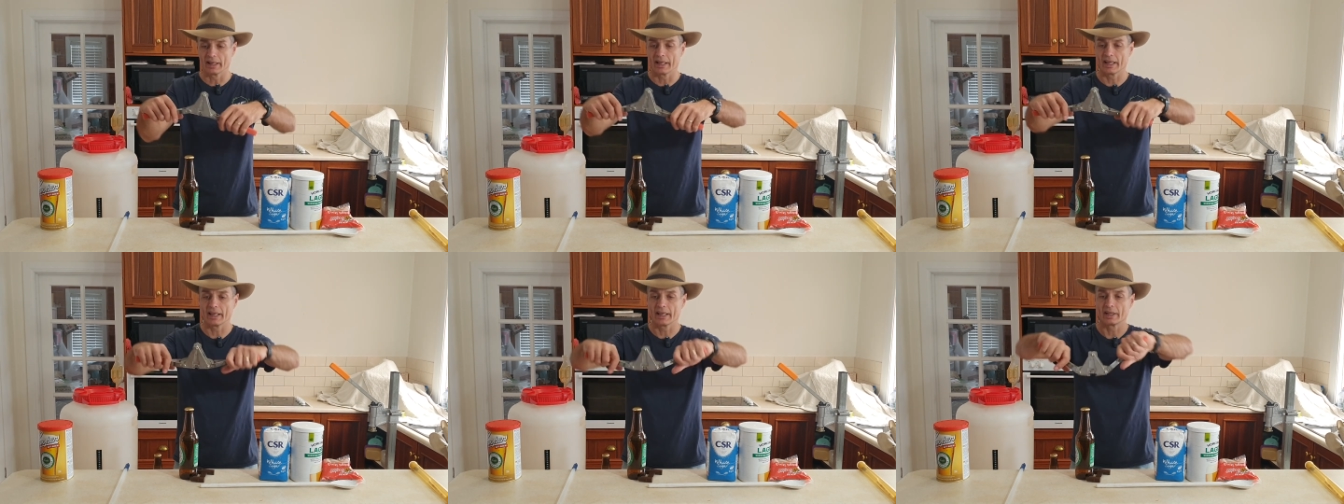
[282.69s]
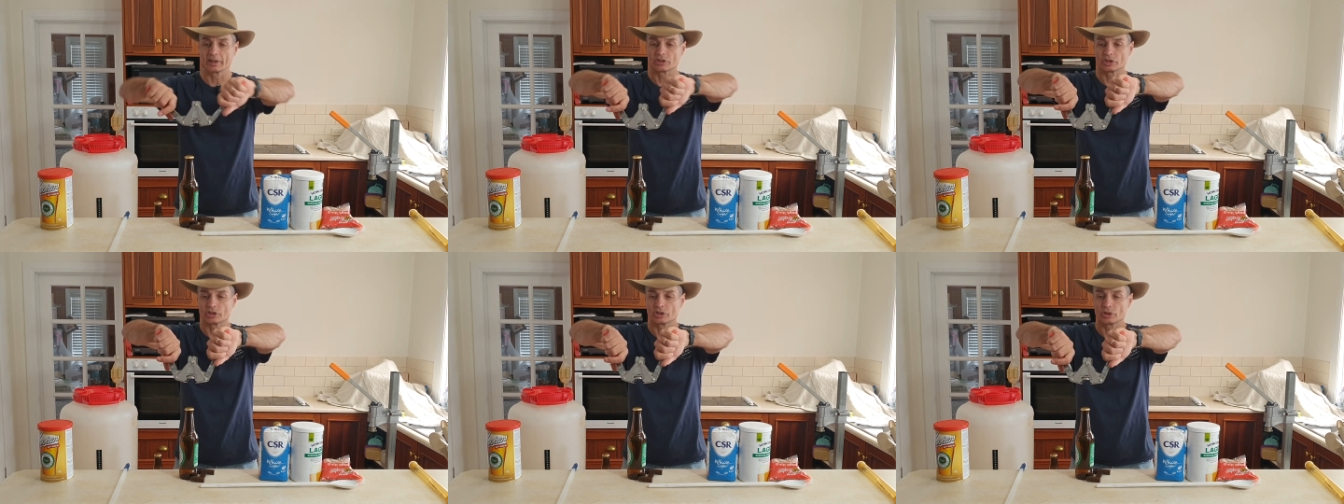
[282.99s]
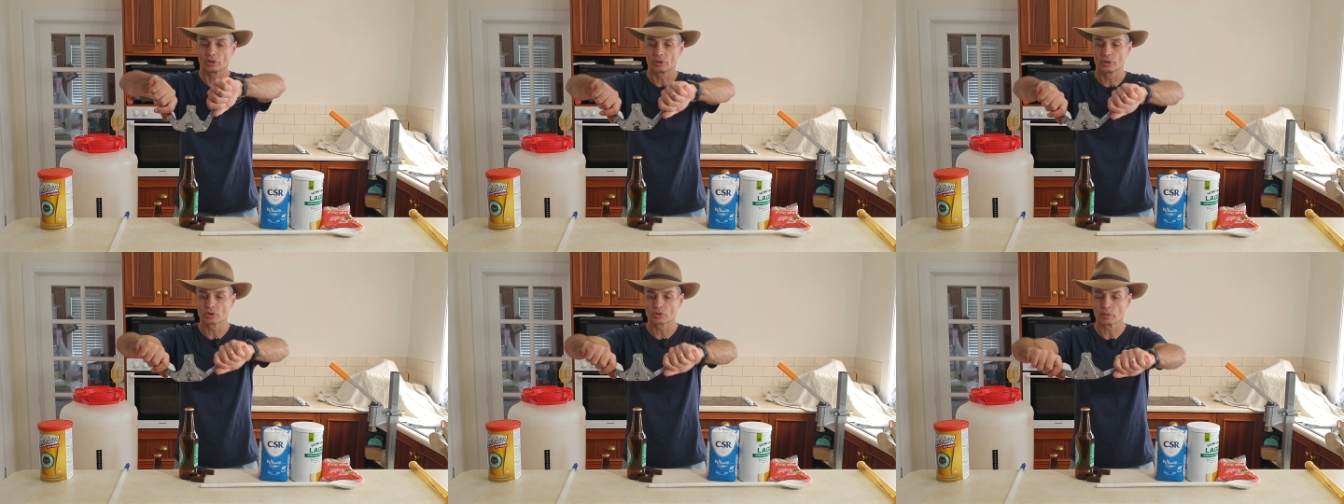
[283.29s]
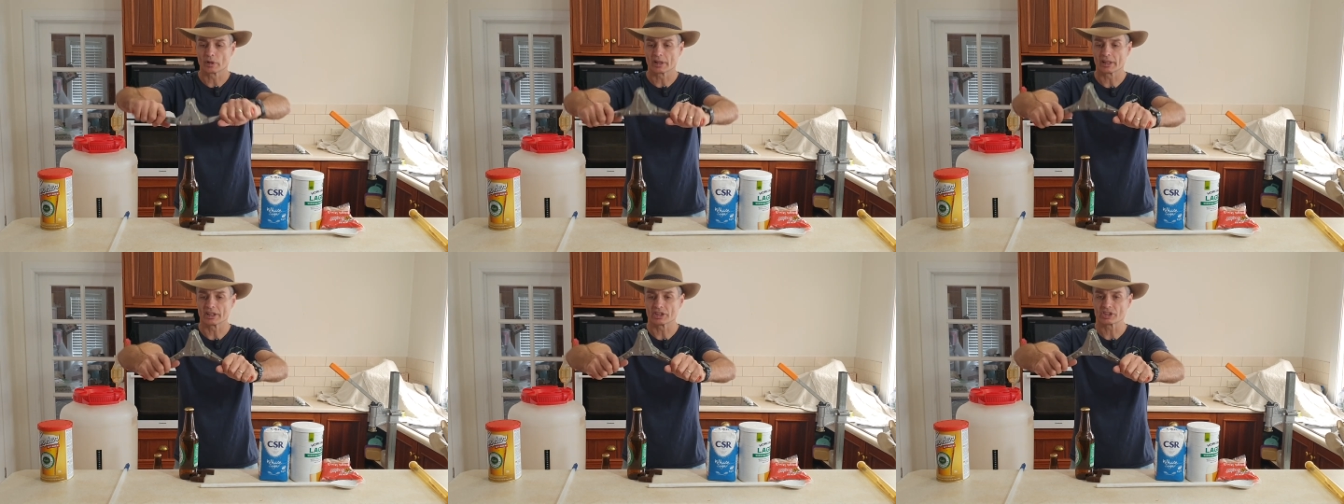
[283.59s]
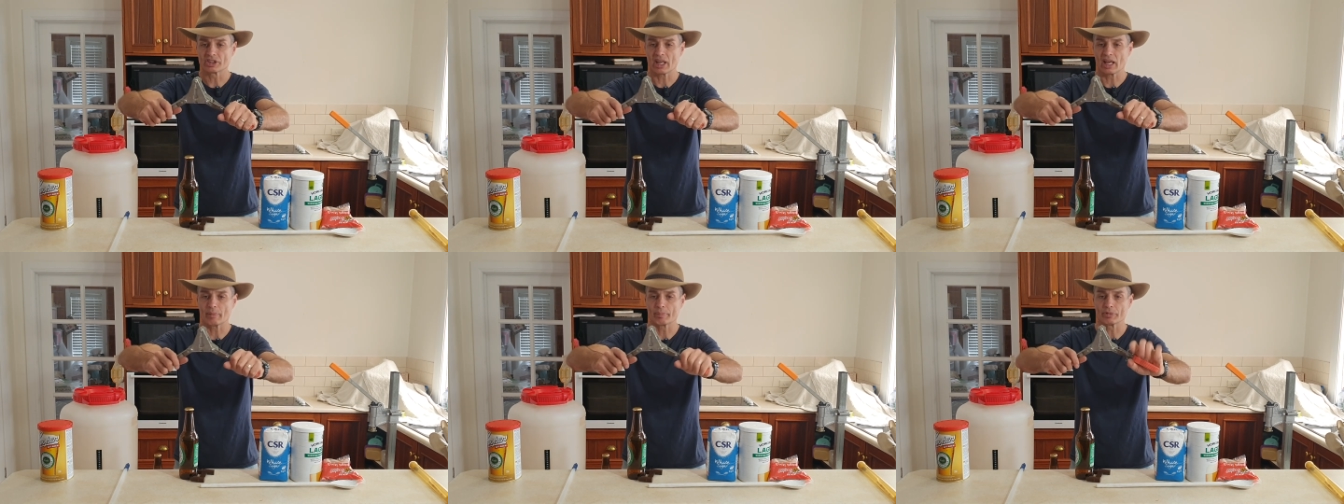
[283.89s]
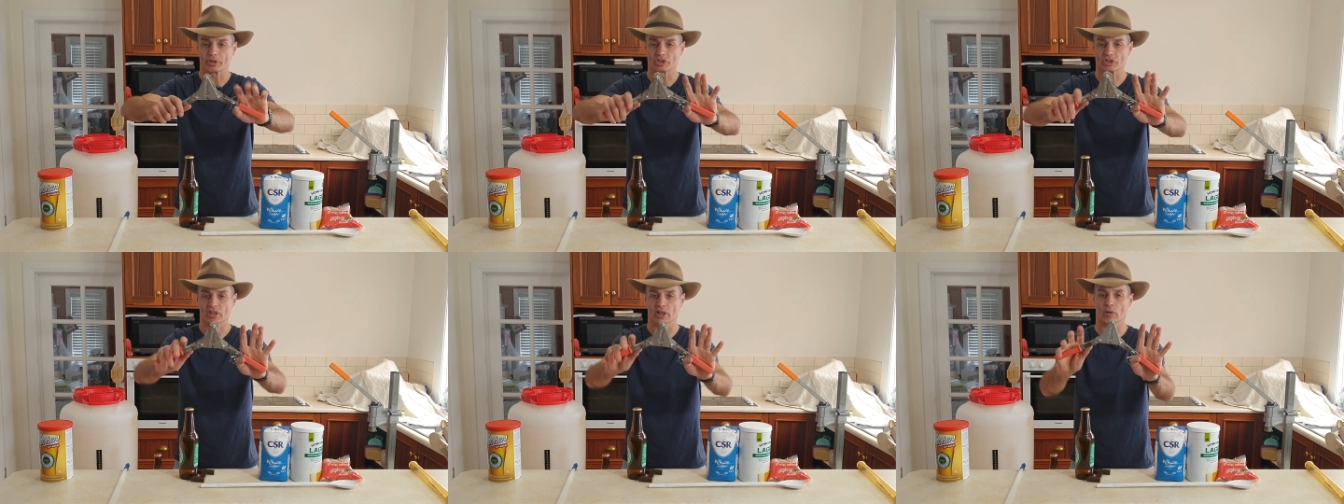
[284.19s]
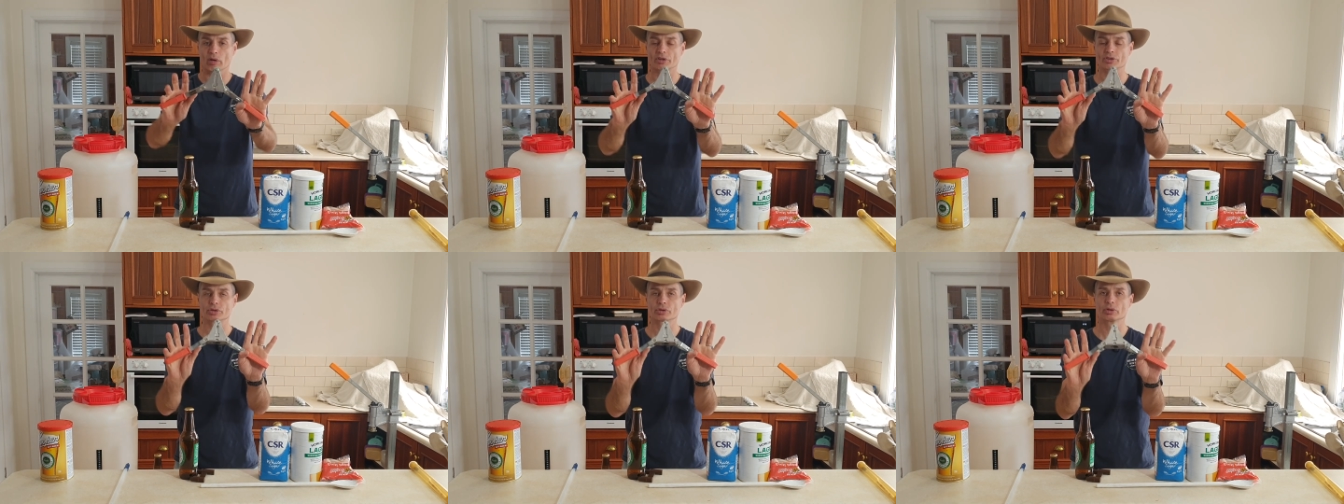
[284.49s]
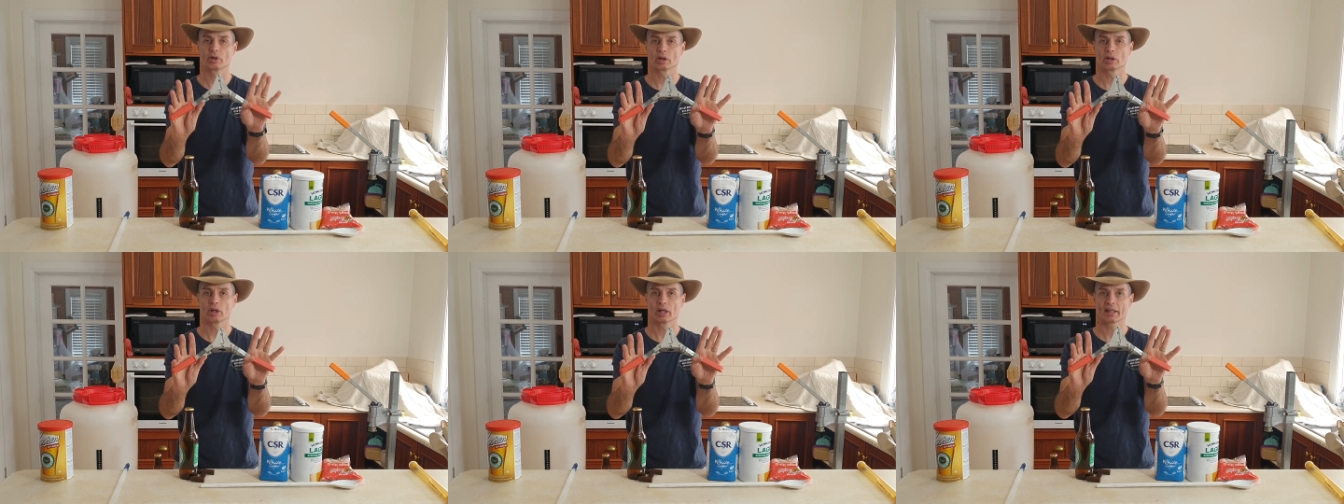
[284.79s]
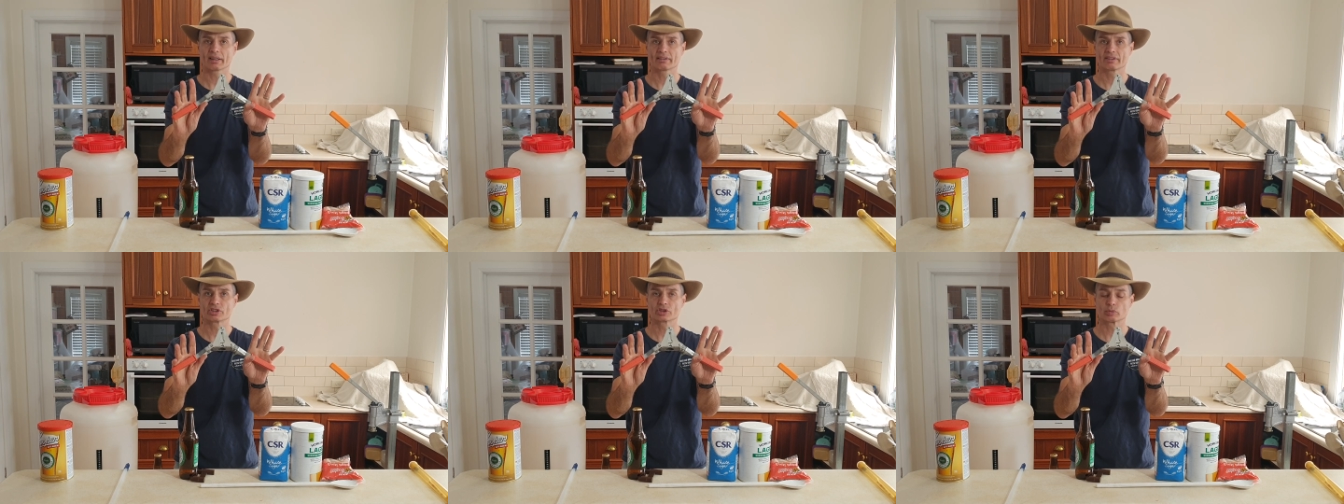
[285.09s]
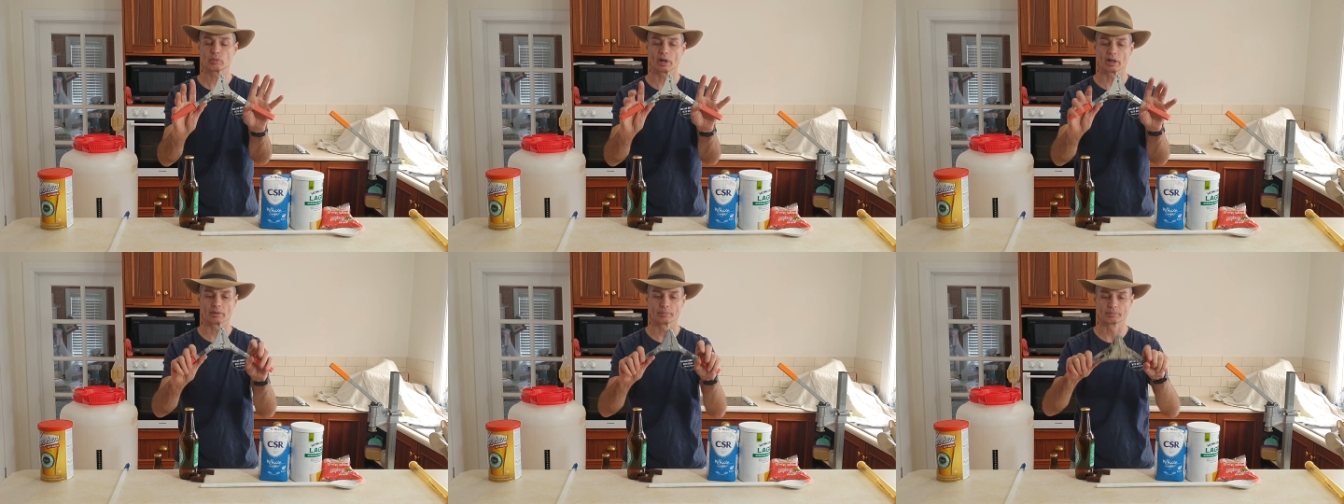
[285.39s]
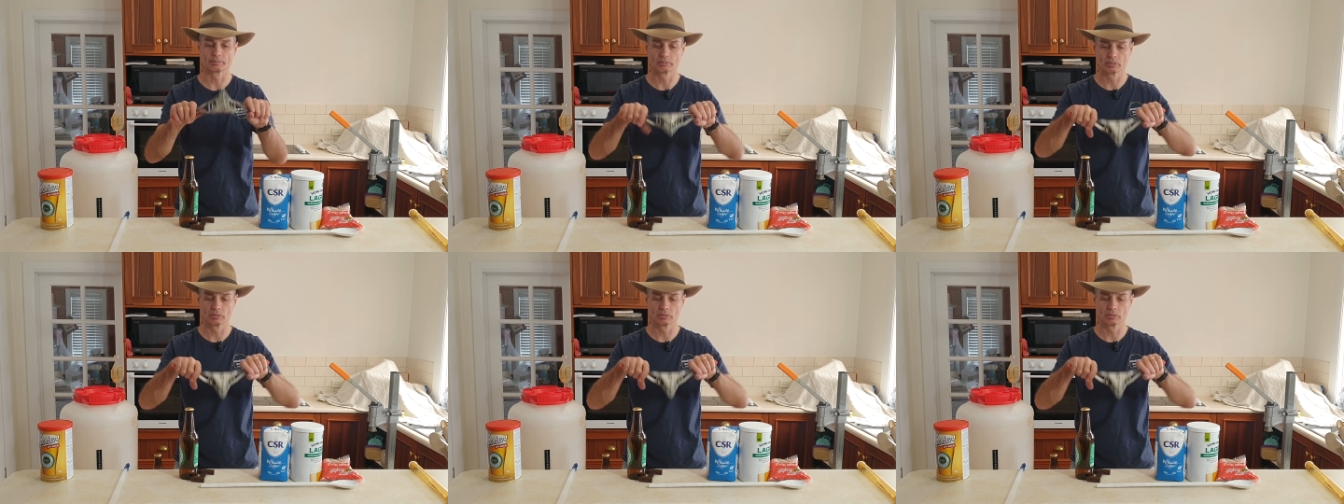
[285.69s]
and you use one of these cappers. Now, I do not like this one.